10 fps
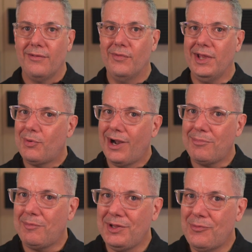they
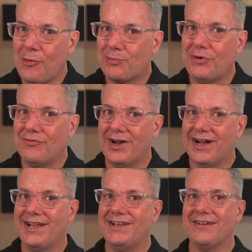probably won't
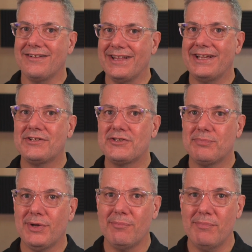provide a link to
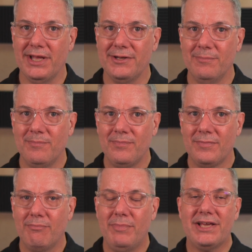PubMed
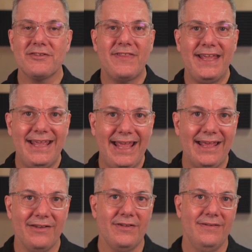because they
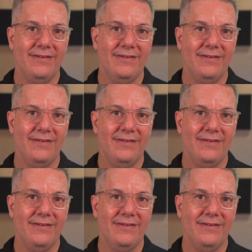can't.